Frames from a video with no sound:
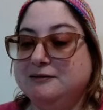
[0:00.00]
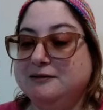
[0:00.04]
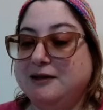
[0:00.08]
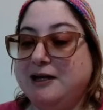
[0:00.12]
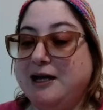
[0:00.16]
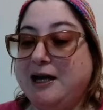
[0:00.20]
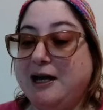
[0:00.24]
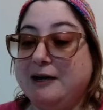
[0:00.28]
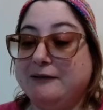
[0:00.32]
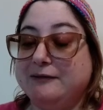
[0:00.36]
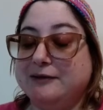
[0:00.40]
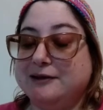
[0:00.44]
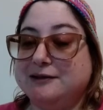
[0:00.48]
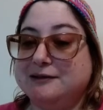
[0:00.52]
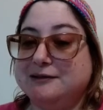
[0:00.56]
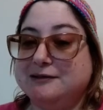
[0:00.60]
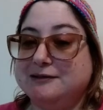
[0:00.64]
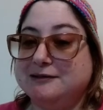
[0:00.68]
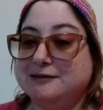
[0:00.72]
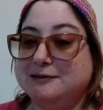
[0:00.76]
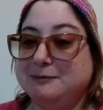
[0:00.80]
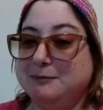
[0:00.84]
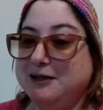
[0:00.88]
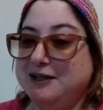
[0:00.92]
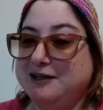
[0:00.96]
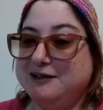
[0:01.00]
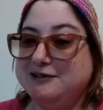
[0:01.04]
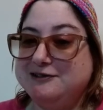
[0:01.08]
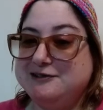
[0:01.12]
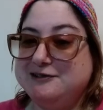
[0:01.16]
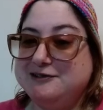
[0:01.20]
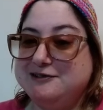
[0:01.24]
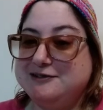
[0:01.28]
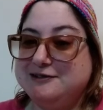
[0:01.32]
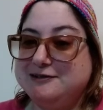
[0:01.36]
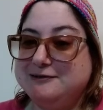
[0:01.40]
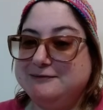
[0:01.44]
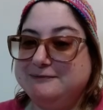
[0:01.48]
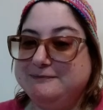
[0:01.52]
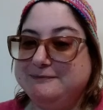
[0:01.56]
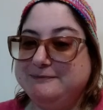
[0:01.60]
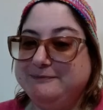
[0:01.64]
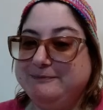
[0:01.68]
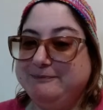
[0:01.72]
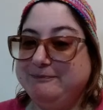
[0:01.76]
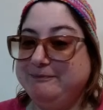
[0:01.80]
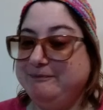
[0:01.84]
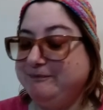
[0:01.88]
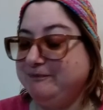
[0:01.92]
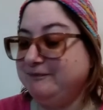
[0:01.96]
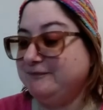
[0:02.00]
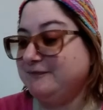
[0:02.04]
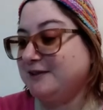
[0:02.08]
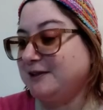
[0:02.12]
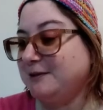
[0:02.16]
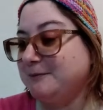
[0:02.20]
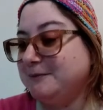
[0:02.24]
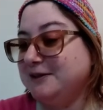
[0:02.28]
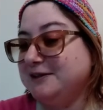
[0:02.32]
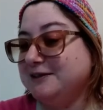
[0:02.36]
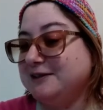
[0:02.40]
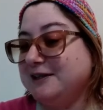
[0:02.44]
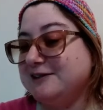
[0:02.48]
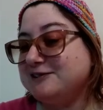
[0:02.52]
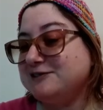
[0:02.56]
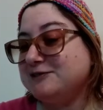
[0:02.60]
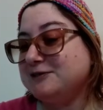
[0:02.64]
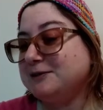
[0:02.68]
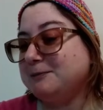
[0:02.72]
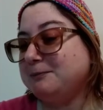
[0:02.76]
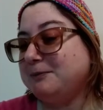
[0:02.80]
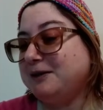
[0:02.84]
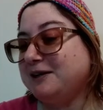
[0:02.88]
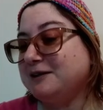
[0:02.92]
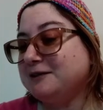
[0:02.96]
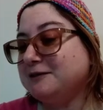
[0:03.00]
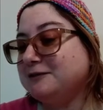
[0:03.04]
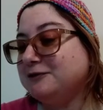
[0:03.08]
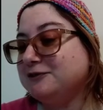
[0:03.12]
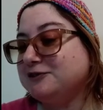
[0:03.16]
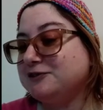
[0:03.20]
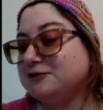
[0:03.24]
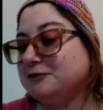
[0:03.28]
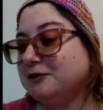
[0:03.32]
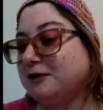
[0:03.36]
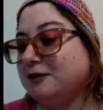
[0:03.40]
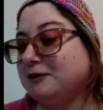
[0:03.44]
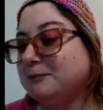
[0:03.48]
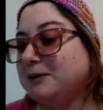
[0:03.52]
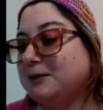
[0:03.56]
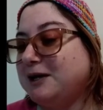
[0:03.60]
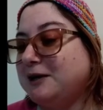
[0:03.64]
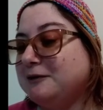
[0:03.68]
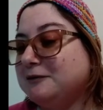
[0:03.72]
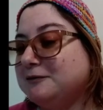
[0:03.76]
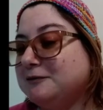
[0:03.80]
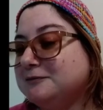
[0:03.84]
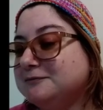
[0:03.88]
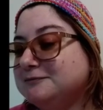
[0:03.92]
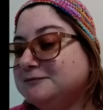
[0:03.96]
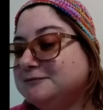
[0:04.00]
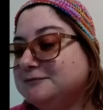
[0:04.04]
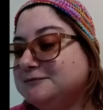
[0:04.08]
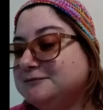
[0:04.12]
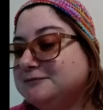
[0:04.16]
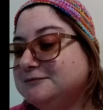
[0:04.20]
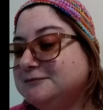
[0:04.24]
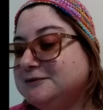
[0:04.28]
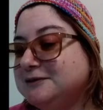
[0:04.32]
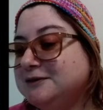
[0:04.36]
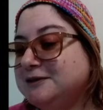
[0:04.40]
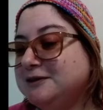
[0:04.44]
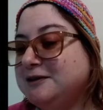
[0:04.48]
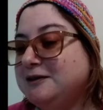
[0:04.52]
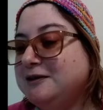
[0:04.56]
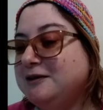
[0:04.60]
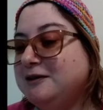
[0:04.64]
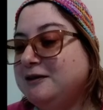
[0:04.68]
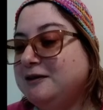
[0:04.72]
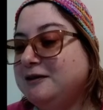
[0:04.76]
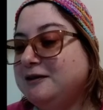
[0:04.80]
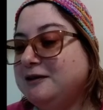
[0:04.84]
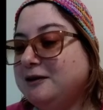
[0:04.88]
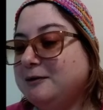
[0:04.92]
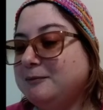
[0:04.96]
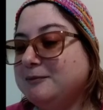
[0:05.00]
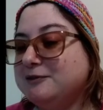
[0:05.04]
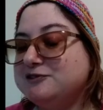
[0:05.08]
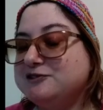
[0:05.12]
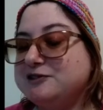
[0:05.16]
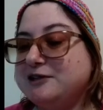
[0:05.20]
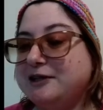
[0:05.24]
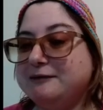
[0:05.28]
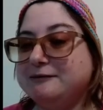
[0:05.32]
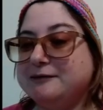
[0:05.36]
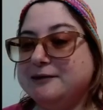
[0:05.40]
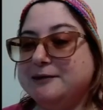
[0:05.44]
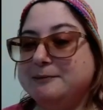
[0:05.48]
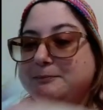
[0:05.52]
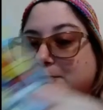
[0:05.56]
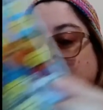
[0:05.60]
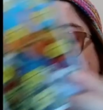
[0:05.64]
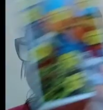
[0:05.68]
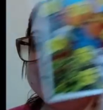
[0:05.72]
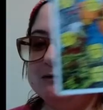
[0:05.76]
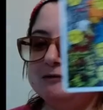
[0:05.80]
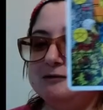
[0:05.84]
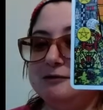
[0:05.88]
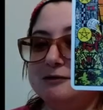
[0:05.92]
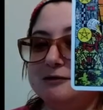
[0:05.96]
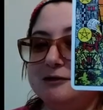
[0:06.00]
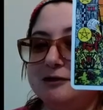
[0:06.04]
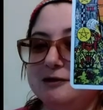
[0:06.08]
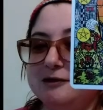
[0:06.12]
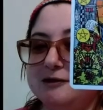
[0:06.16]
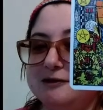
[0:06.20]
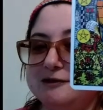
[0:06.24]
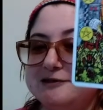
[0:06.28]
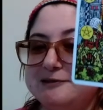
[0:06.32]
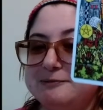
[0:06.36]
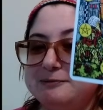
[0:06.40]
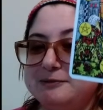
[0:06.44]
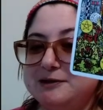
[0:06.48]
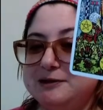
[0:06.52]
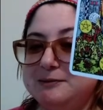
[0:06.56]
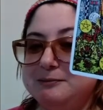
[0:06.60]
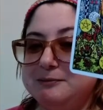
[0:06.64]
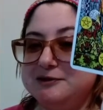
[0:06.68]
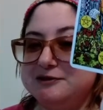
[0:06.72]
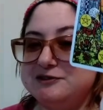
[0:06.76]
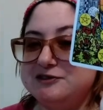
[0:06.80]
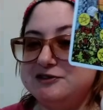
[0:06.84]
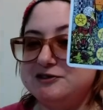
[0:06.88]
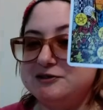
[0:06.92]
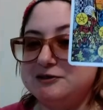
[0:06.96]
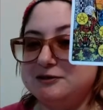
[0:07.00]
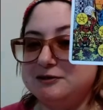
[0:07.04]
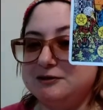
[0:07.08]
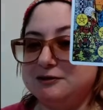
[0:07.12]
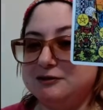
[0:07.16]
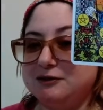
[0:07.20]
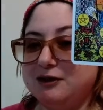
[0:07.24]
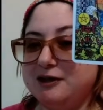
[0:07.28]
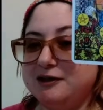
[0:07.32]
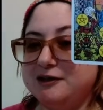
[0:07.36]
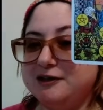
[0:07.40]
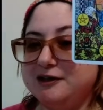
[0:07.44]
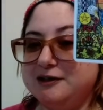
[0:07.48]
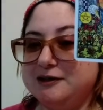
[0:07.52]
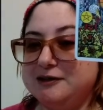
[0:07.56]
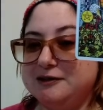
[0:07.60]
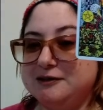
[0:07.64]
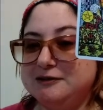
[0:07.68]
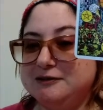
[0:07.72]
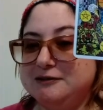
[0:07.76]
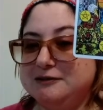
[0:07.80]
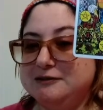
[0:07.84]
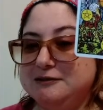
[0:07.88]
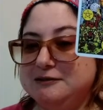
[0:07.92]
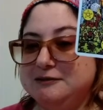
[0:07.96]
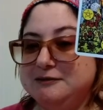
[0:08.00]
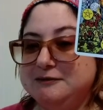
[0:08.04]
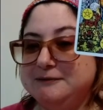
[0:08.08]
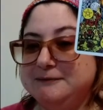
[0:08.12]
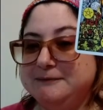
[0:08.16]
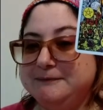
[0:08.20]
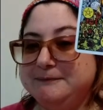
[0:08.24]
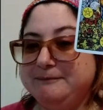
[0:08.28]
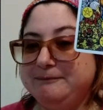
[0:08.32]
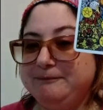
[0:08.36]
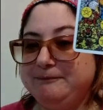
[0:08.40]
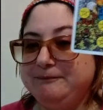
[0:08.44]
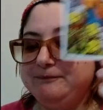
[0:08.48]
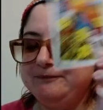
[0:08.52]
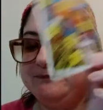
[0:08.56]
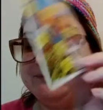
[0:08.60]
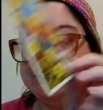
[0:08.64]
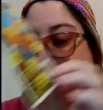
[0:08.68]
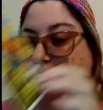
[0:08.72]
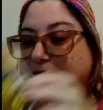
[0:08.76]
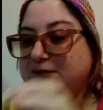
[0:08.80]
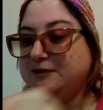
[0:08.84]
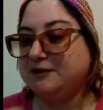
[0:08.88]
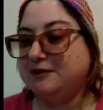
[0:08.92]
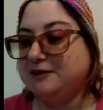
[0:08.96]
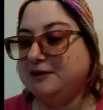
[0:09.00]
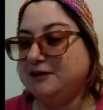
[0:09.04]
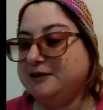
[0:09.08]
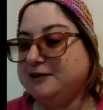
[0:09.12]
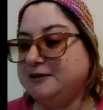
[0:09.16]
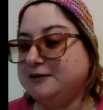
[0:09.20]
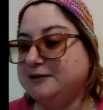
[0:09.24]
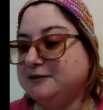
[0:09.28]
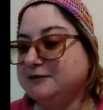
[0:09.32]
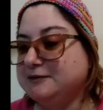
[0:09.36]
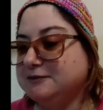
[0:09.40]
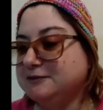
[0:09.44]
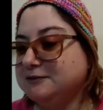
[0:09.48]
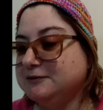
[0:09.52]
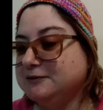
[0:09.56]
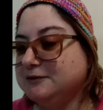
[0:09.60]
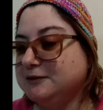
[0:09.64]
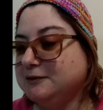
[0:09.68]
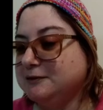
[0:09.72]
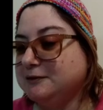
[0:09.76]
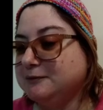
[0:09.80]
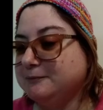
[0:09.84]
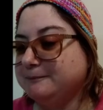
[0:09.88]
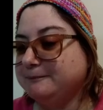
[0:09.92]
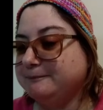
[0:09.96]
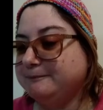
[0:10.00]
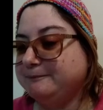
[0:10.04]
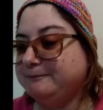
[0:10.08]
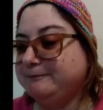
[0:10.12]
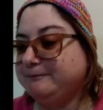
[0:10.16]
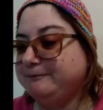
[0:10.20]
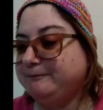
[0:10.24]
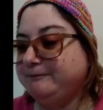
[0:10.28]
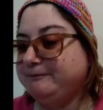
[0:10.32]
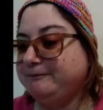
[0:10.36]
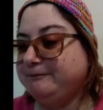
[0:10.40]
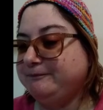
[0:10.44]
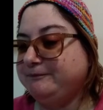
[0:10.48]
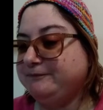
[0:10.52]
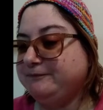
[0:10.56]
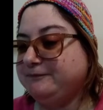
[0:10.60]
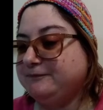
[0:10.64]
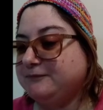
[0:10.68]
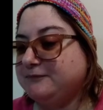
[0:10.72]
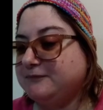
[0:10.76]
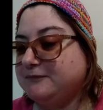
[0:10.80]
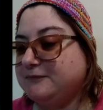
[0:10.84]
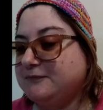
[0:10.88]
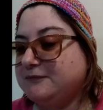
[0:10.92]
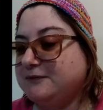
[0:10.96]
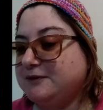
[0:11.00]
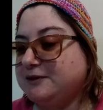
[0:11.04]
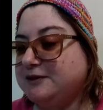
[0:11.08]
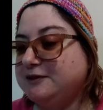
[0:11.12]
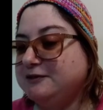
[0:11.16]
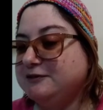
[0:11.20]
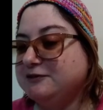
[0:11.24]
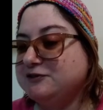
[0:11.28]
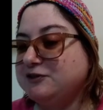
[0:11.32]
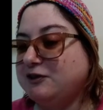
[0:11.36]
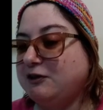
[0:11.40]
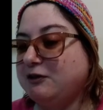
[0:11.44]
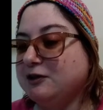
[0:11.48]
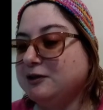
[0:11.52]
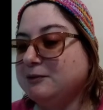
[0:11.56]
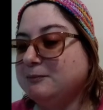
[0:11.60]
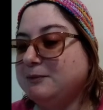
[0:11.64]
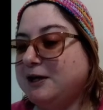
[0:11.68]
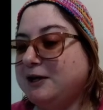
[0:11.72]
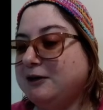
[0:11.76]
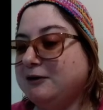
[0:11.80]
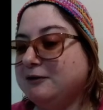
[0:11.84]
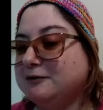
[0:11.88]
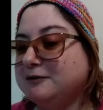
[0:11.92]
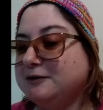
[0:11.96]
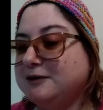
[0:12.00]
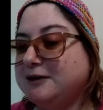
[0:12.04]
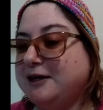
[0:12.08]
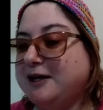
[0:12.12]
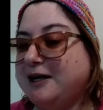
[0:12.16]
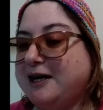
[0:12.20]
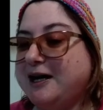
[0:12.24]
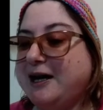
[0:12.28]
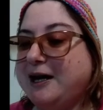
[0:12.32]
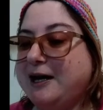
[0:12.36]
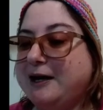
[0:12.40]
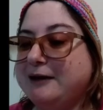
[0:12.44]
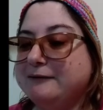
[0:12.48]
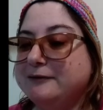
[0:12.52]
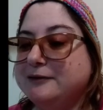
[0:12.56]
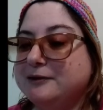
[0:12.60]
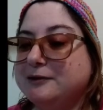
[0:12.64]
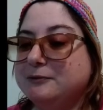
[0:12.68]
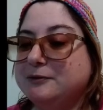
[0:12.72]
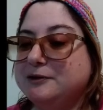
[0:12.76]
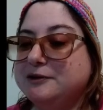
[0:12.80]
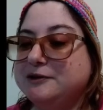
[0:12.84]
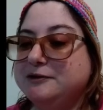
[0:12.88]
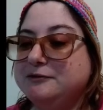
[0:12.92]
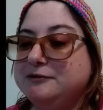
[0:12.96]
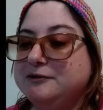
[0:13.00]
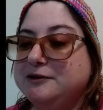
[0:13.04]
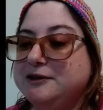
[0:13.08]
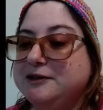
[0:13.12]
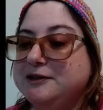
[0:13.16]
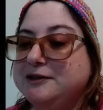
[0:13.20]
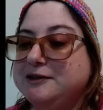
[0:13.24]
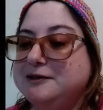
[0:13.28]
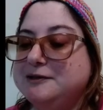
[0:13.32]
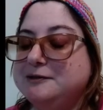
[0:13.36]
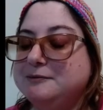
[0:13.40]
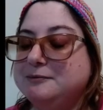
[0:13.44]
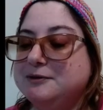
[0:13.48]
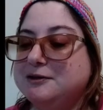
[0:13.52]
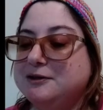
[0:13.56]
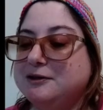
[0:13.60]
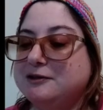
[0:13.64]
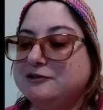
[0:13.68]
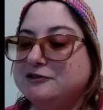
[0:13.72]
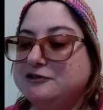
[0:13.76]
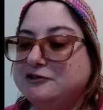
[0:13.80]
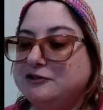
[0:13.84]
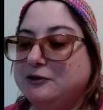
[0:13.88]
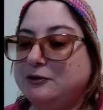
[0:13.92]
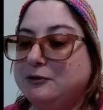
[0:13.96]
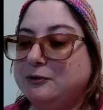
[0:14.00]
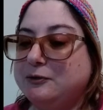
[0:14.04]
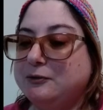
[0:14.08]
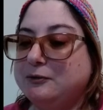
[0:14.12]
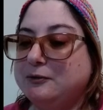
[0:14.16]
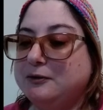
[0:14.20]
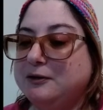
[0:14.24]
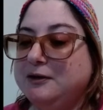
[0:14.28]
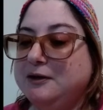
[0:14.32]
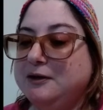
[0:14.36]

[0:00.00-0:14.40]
having the best. I mean, that's what the Pentacles are all about. Almost every Pentacle card is pretty much lucky. And, you know, it's all about having what you need, but also